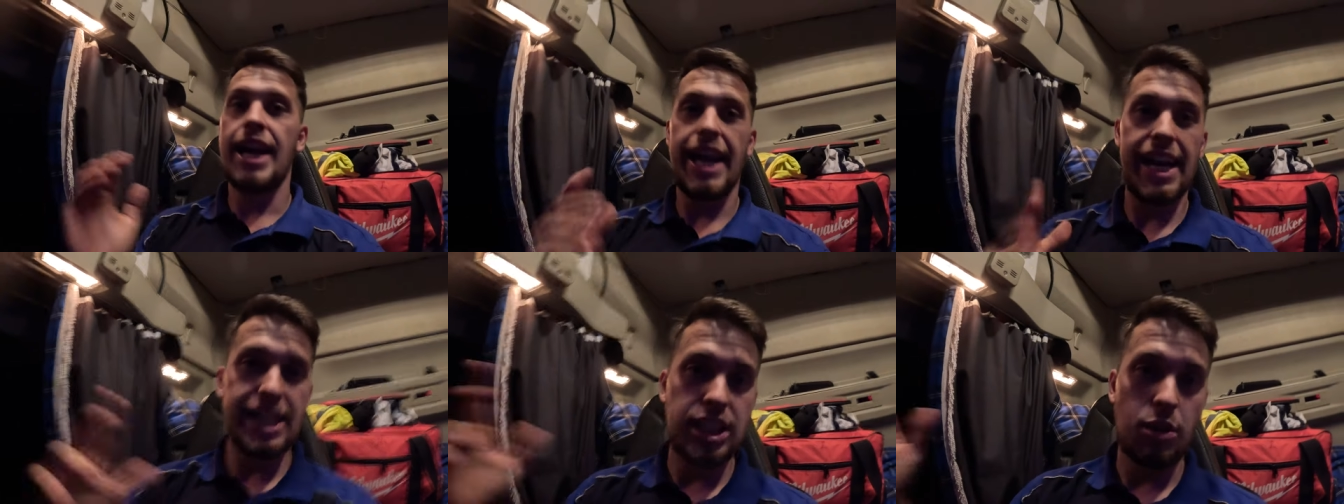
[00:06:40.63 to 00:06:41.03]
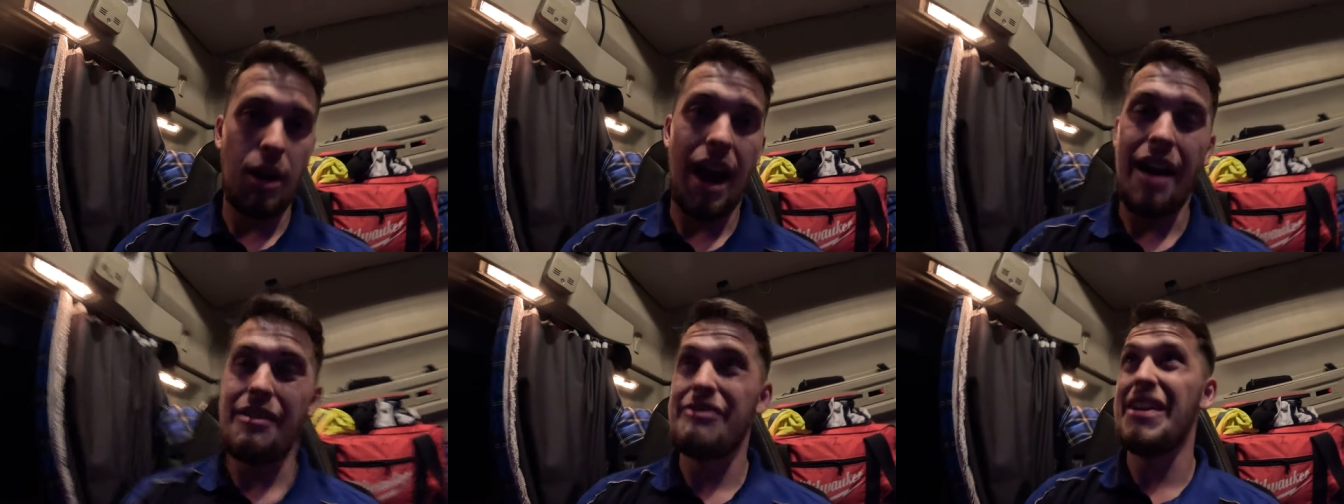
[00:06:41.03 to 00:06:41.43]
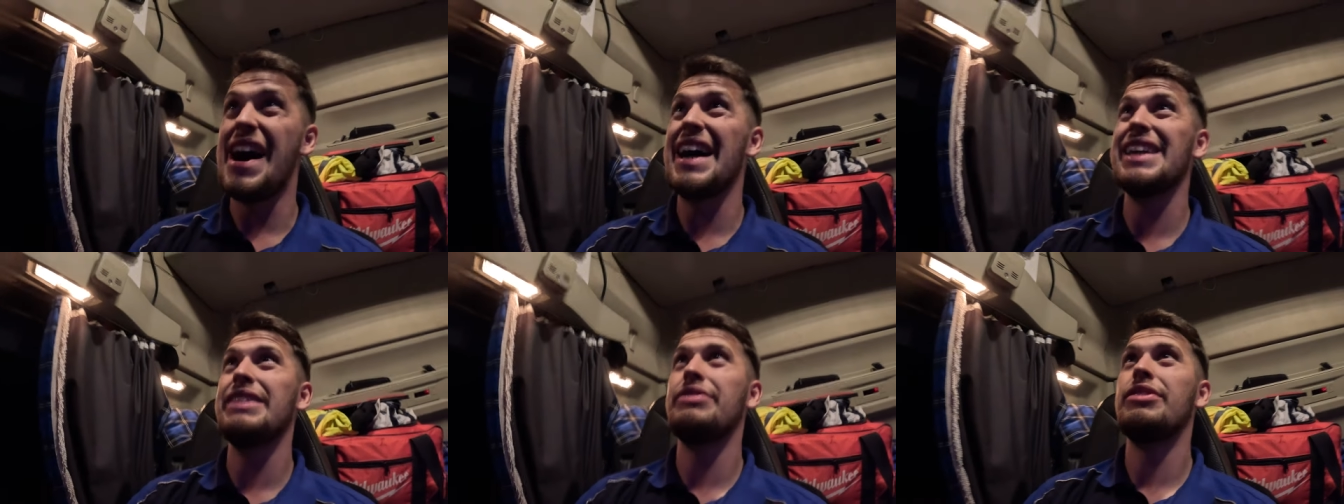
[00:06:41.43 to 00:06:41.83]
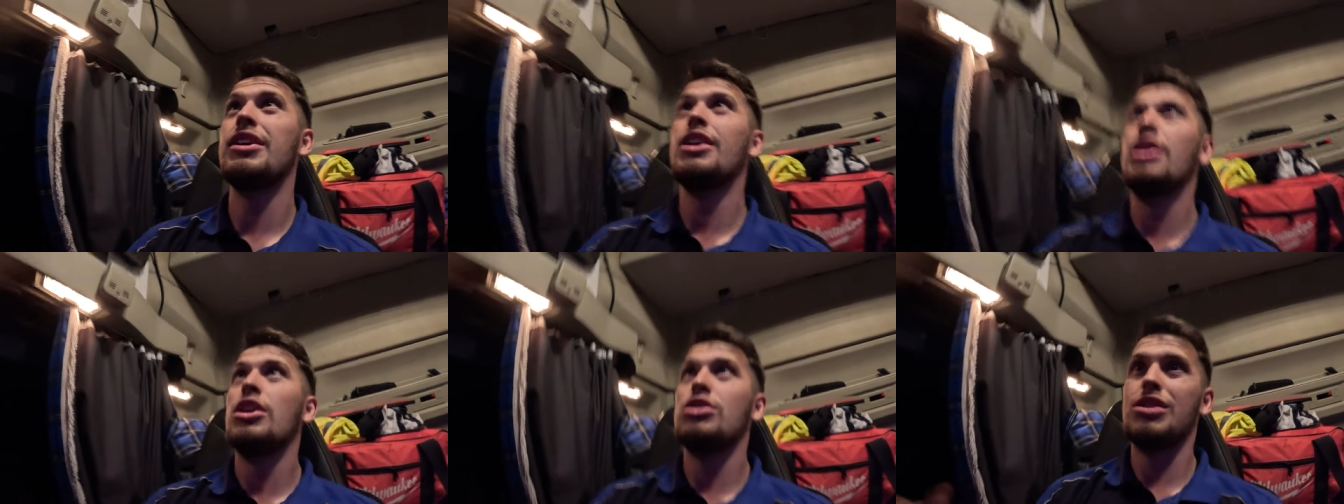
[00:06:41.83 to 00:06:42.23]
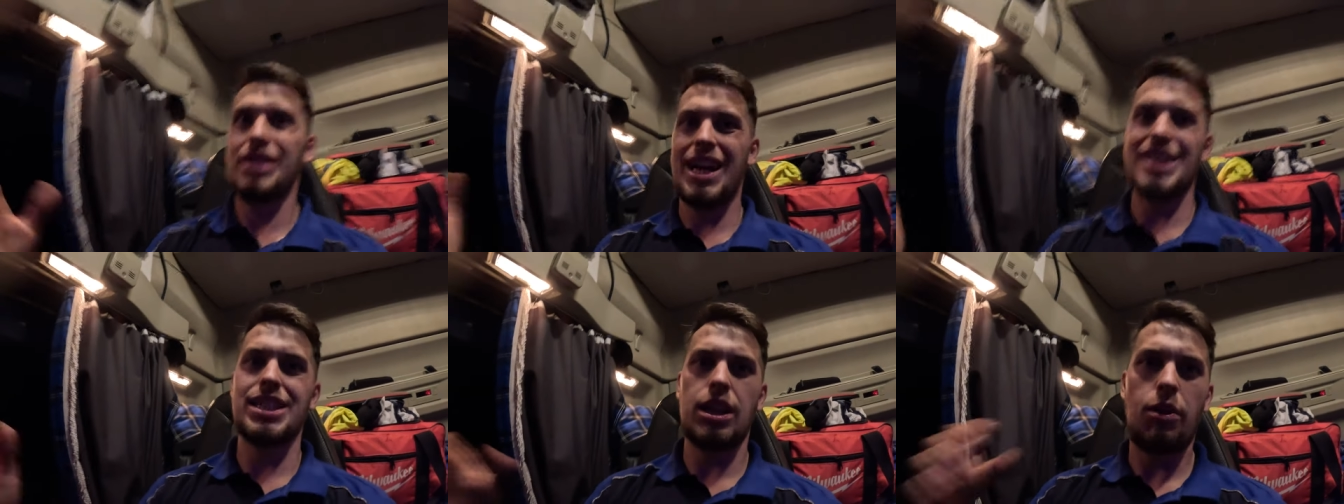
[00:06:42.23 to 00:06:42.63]
8 till half 5, so the
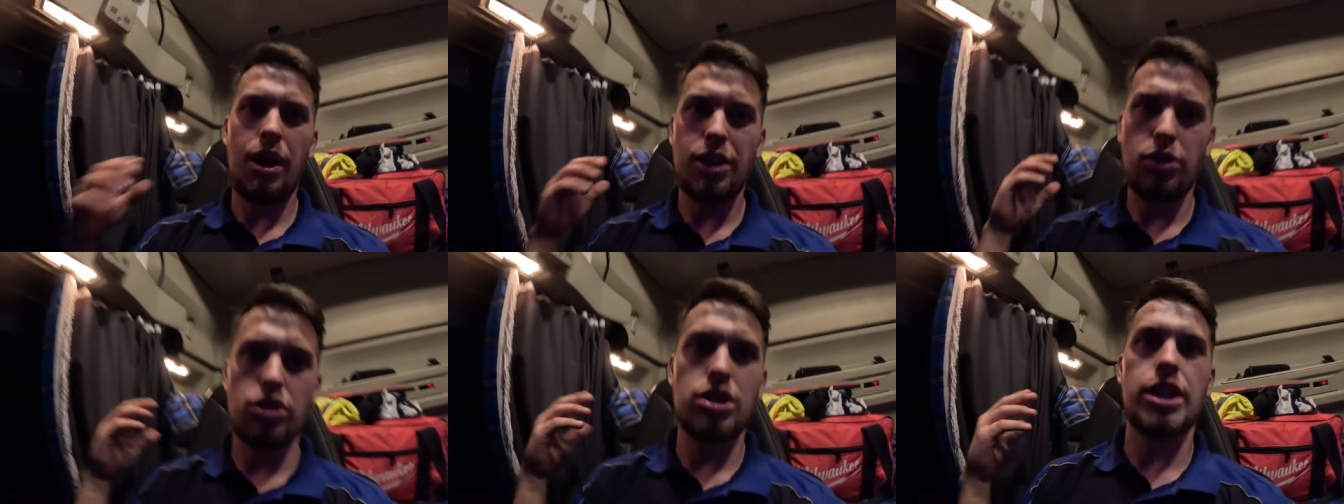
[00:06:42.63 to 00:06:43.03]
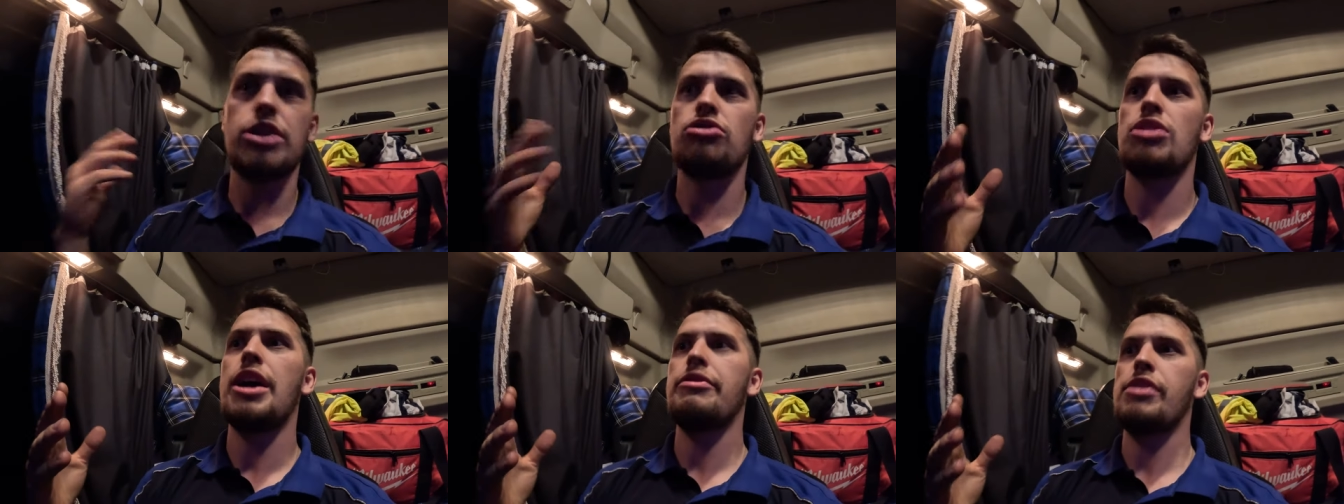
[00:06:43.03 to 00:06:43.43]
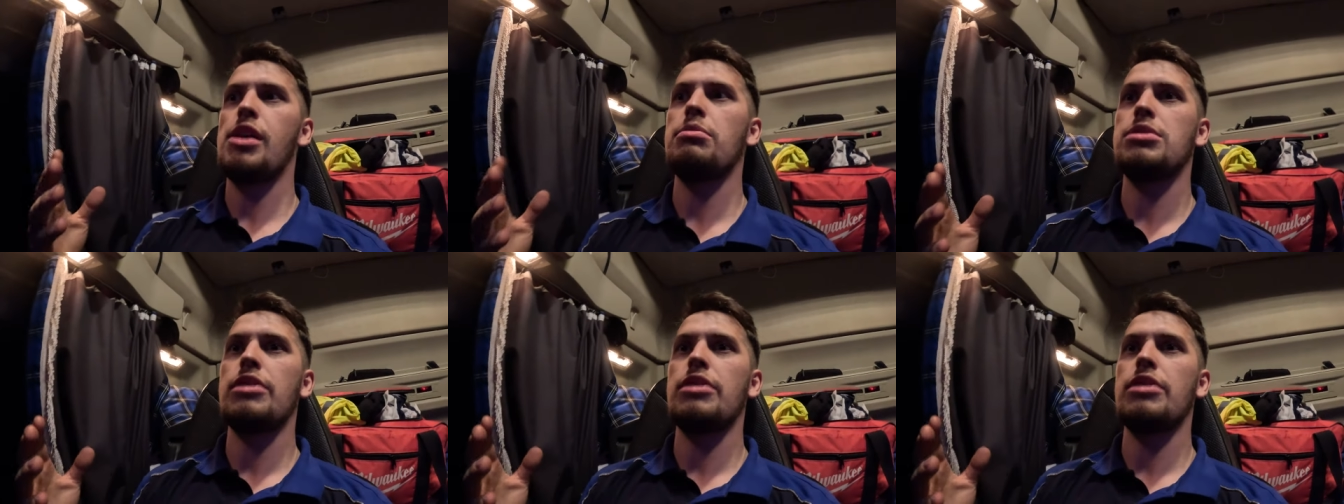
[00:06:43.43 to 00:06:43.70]
last thing I want to do is like drive right up